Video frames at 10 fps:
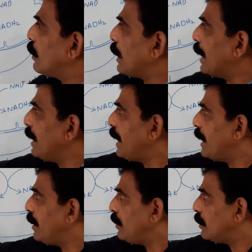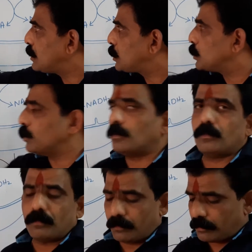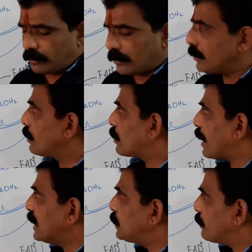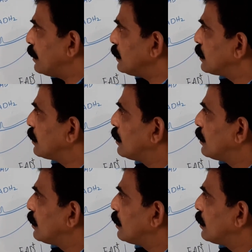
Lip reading: NADH2 transfers